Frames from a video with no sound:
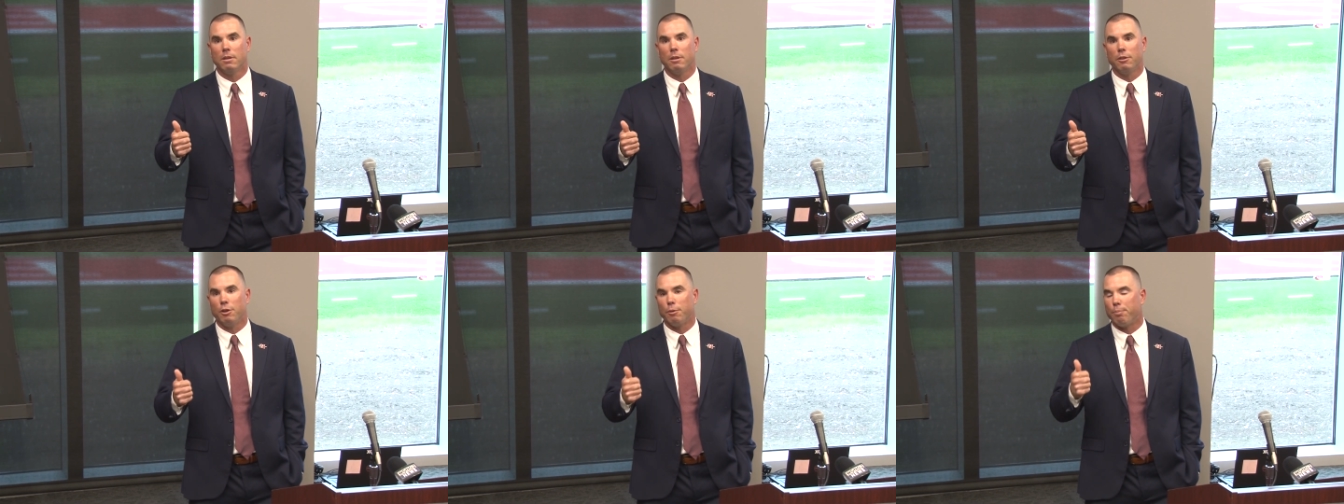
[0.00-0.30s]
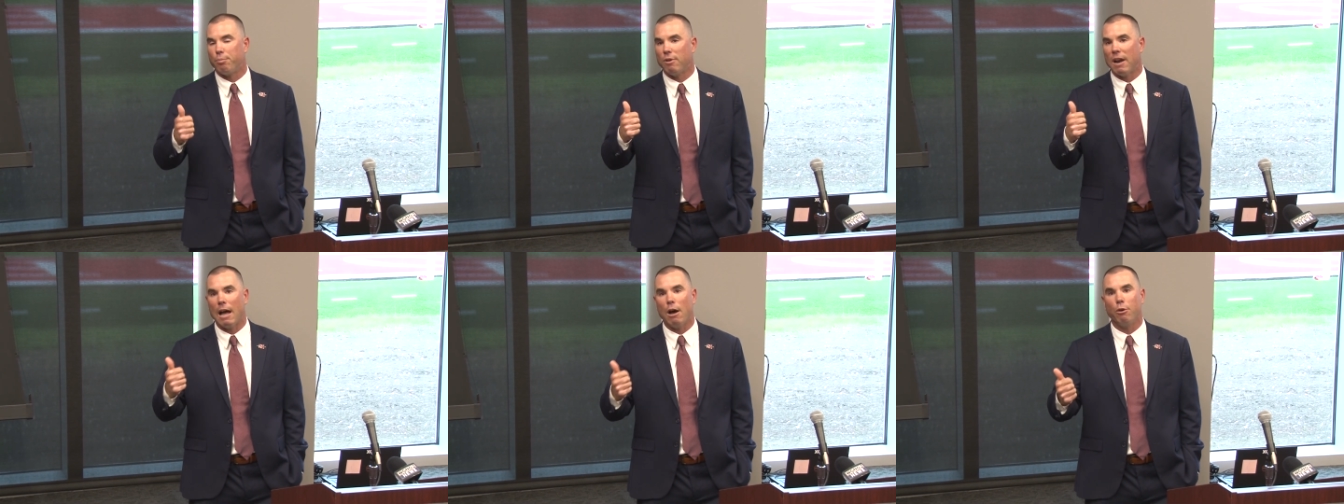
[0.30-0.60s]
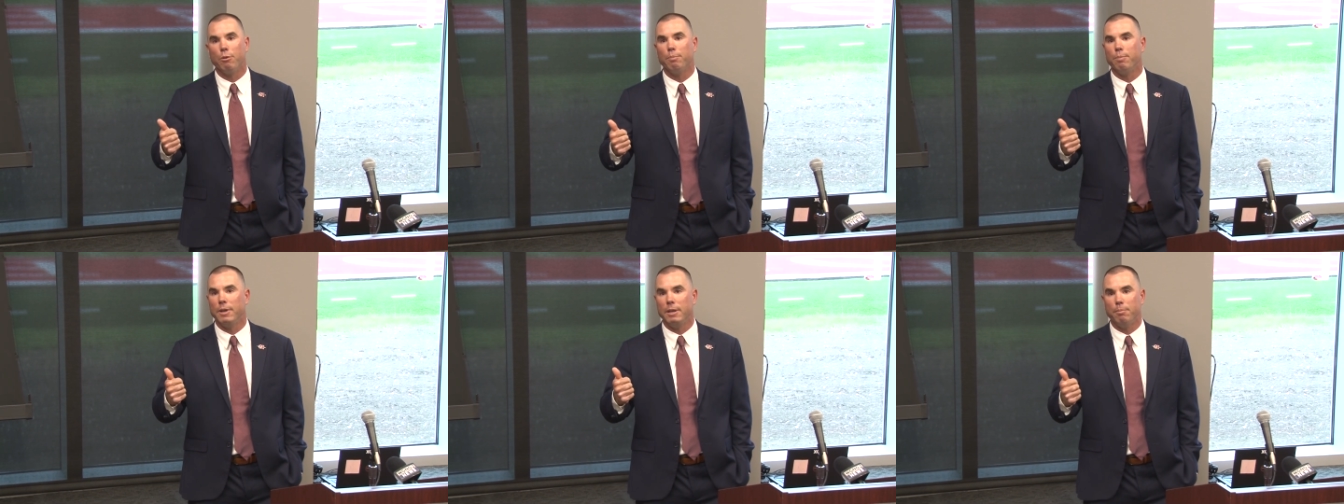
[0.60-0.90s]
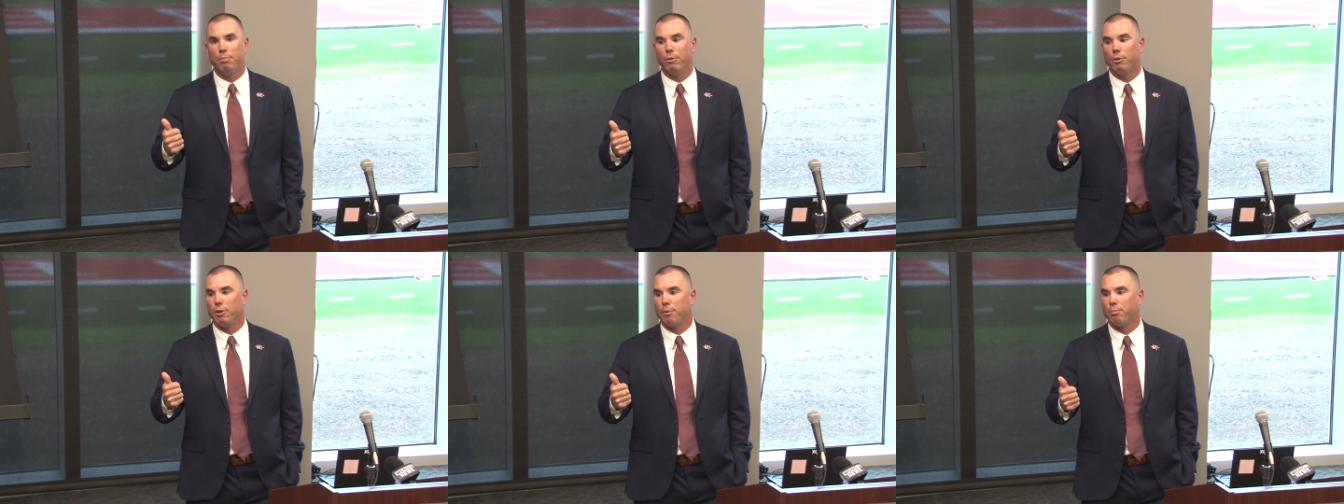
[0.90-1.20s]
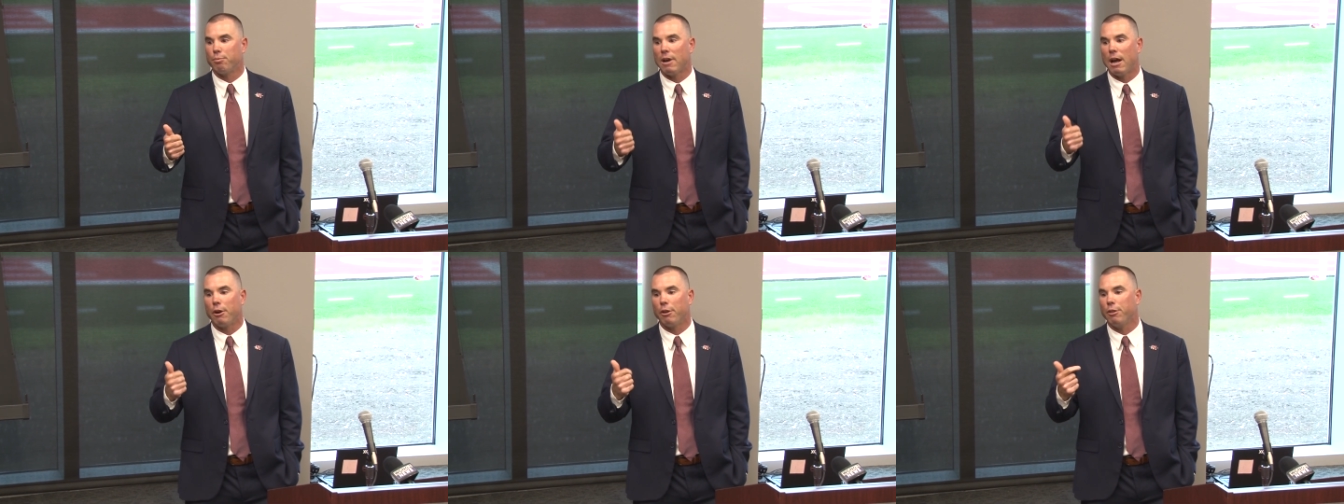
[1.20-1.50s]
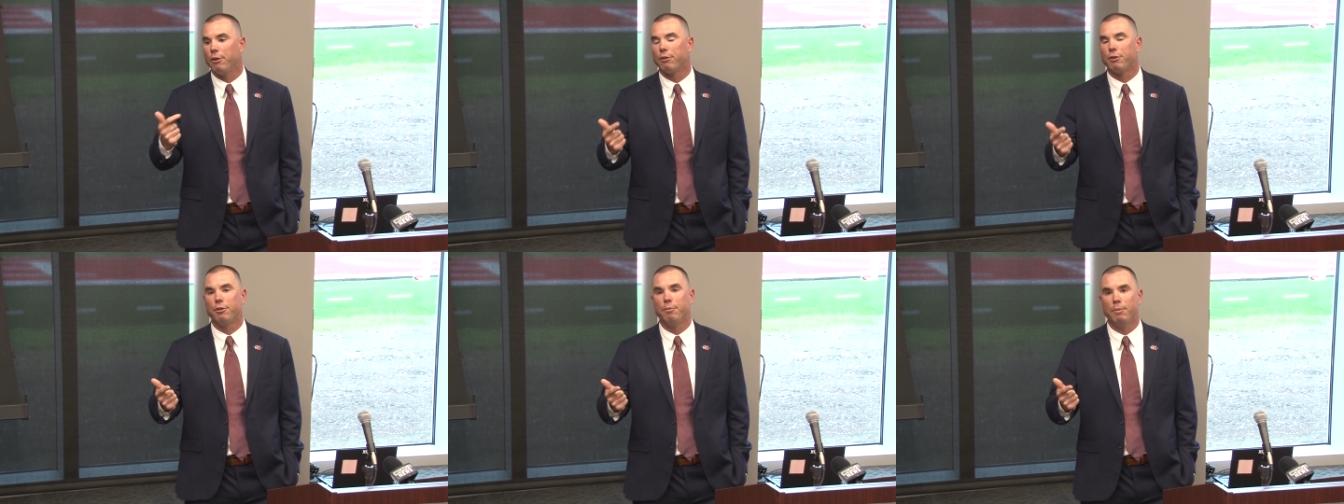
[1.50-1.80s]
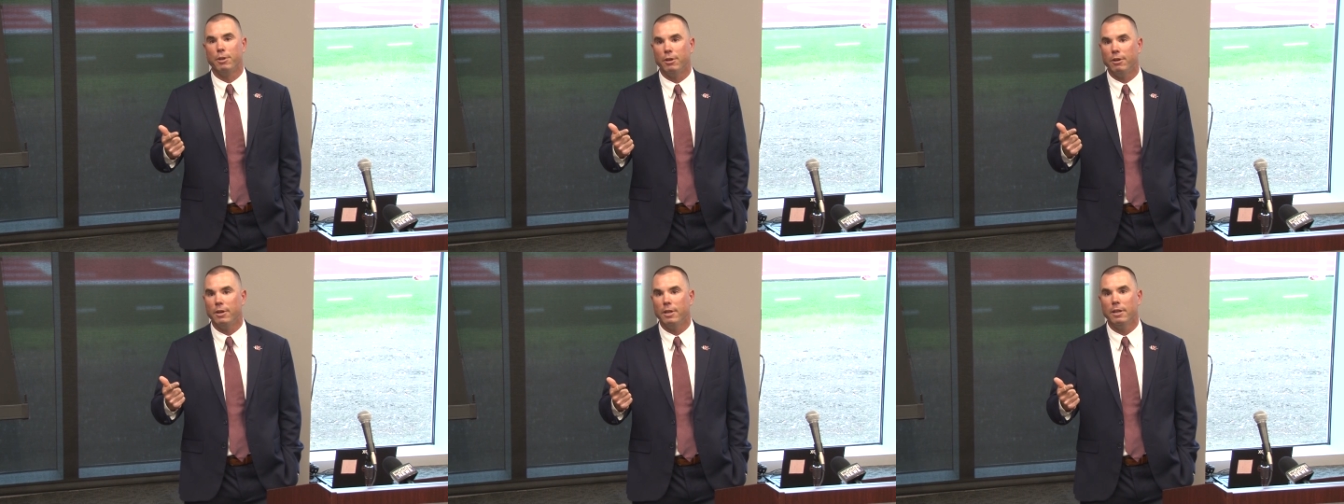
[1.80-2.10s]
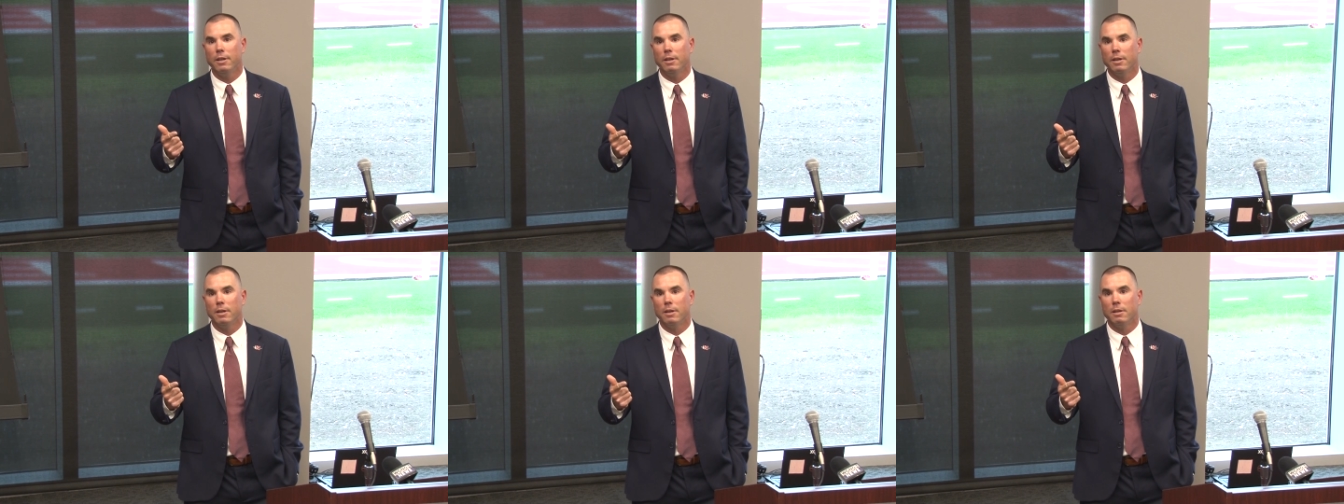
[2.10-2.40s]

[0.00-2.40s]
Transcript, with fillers: They're proud people, they're proud of their community,